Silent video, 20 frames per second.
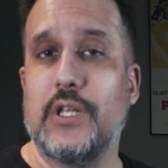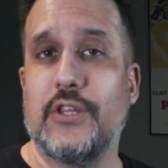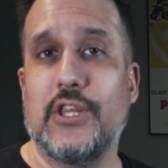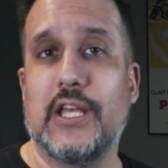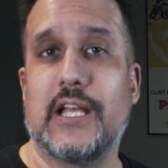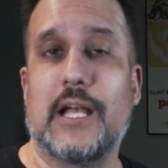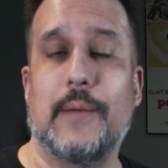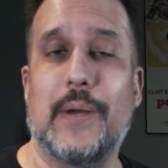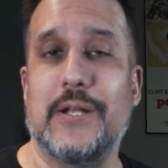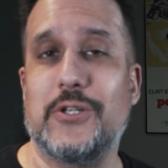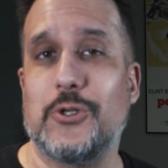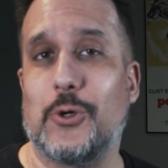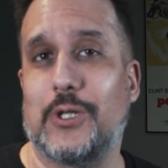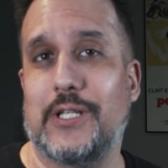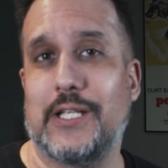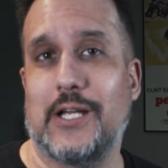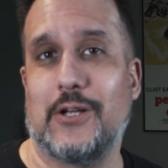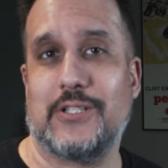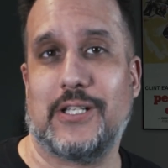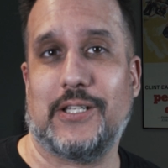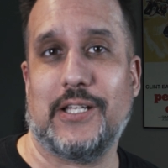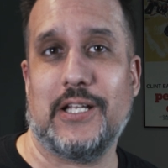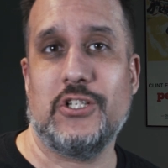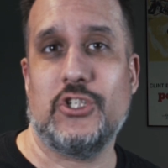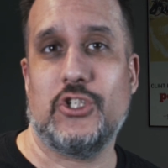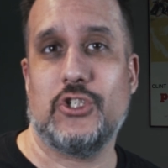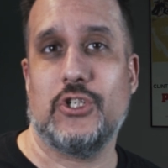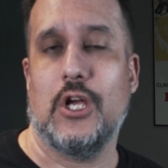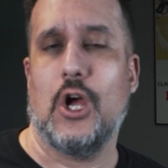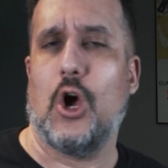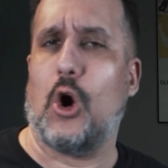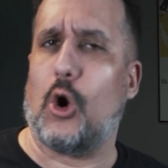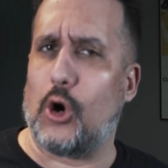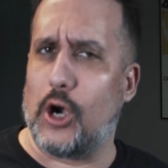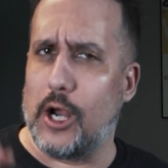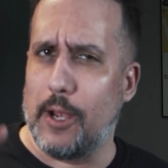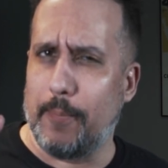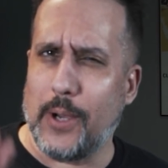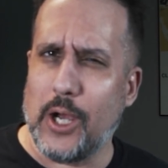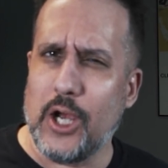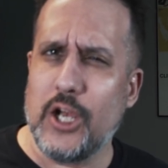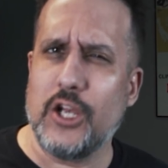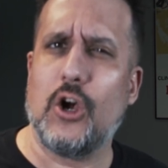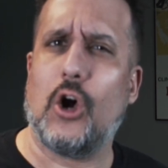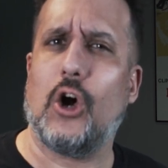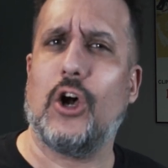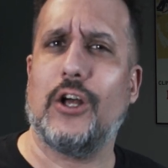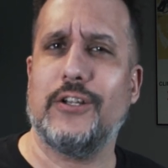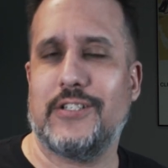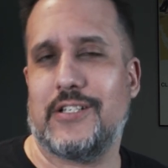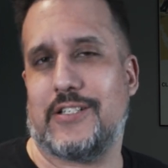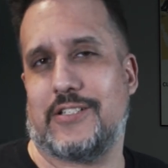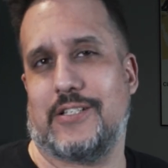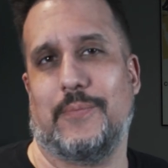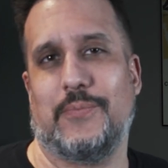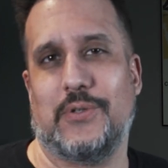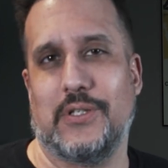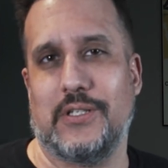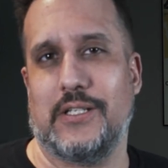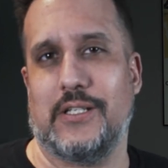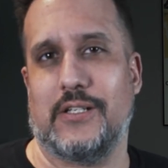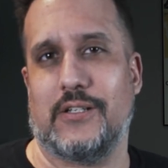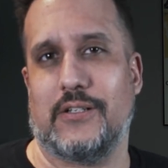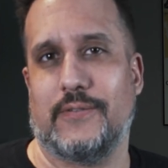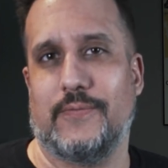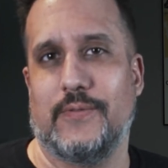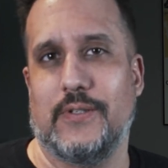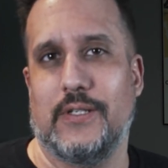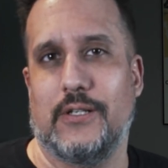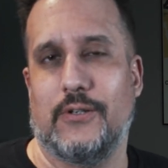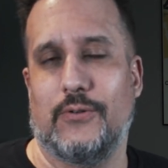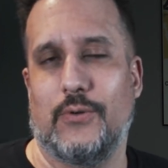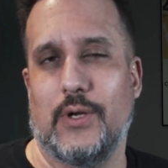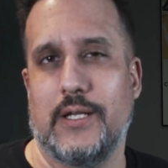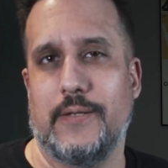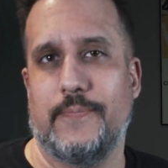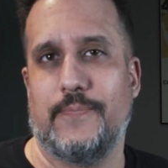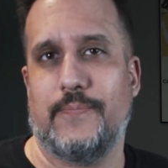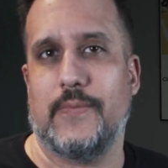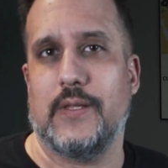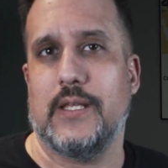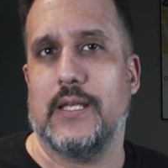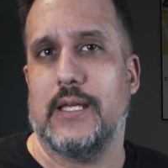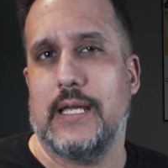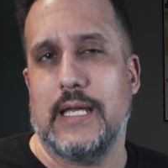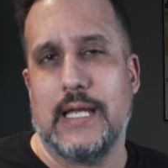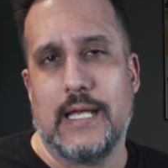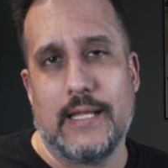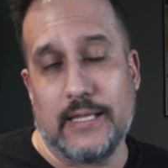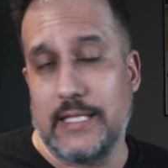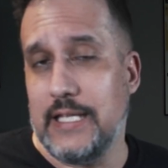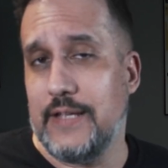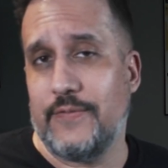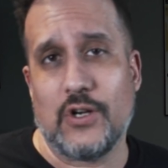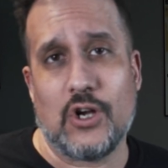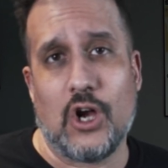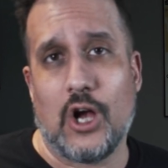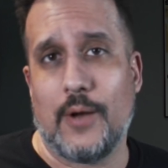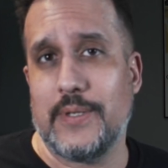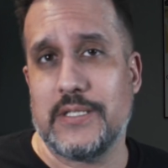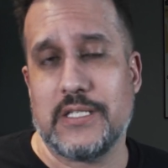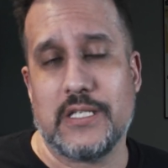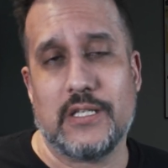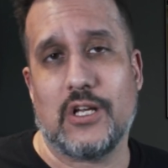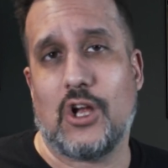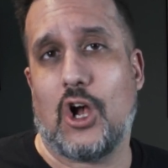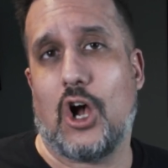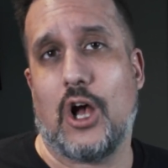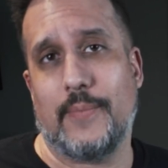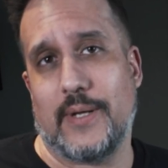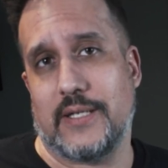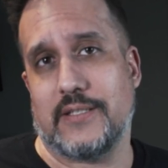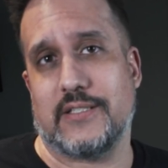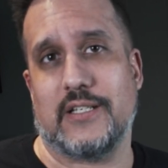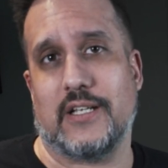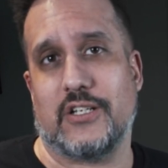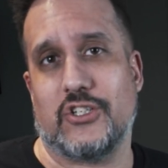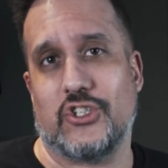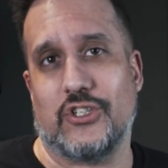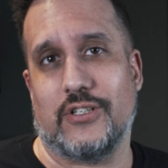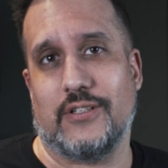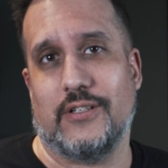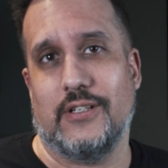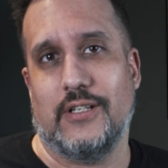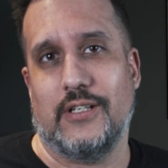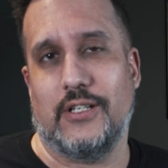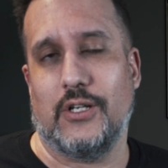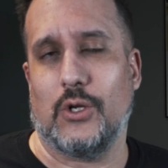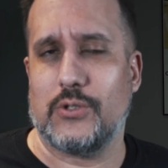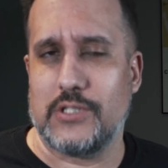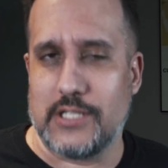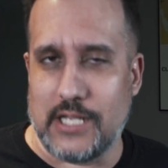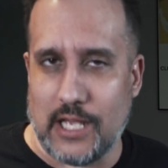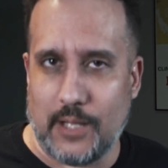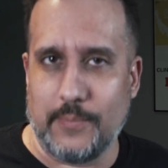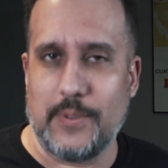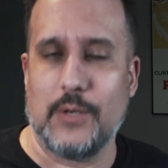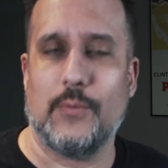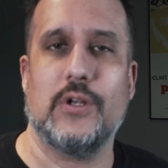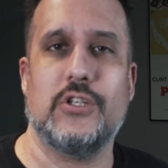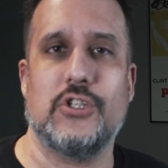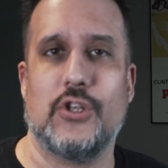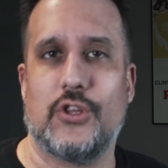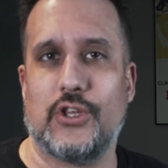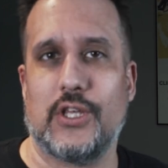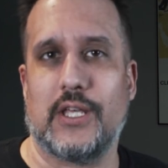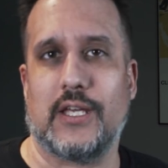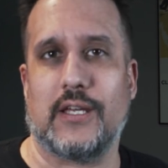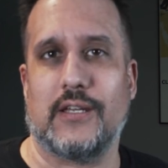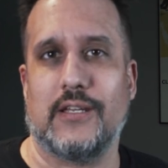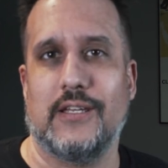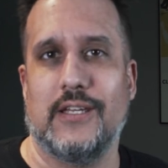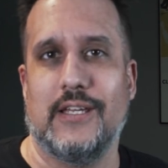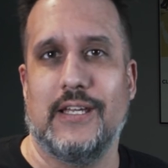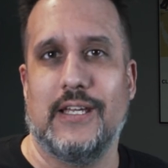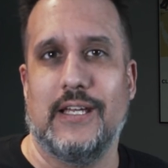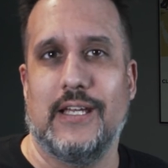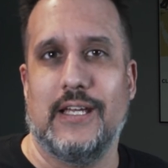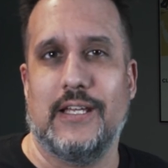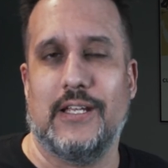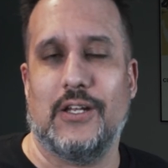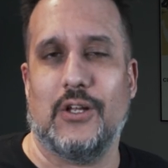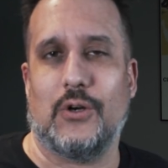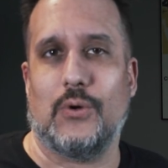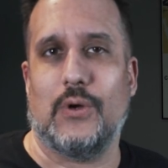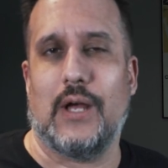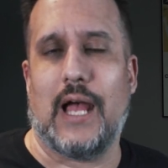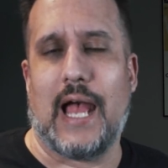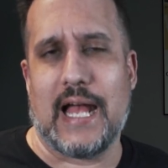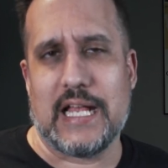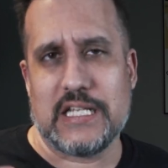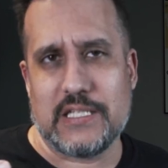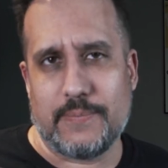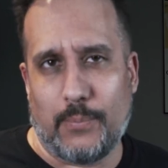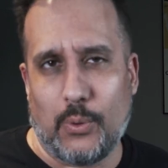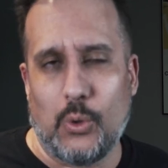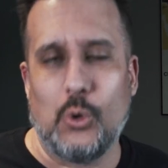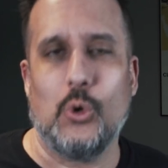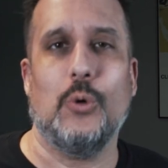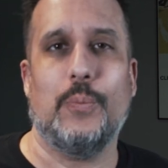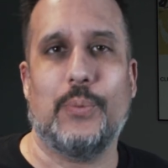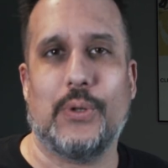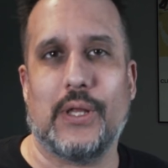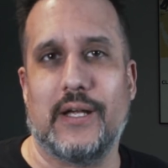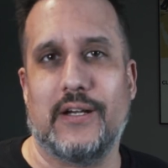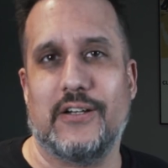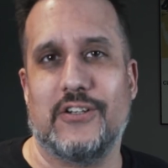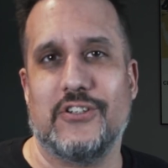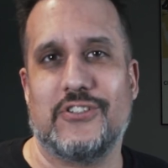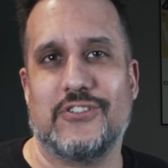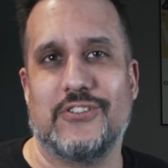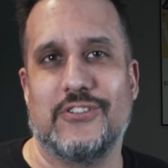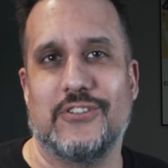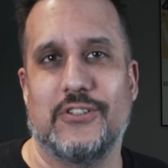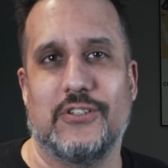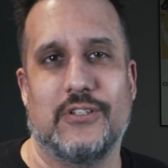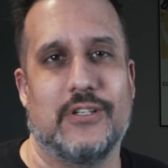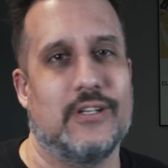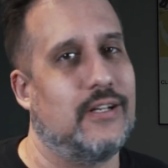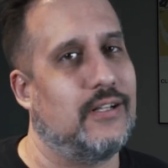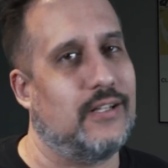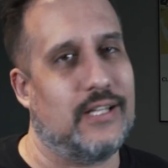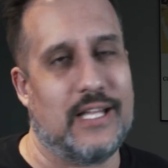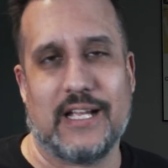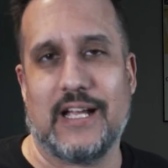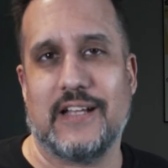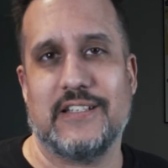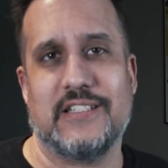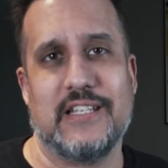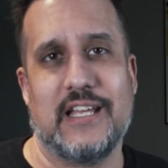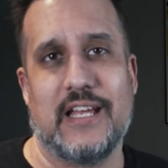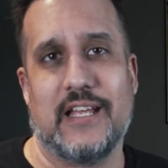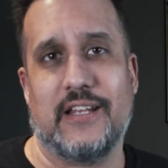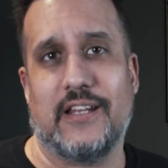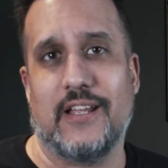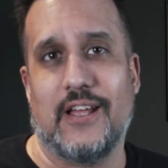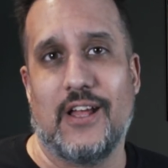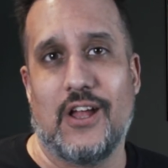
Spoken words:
do you think? Am I totally out to lunch? Or am I on to something here, right? Leave your comments in the comments section. Tell me what you think. As pool players, like I said,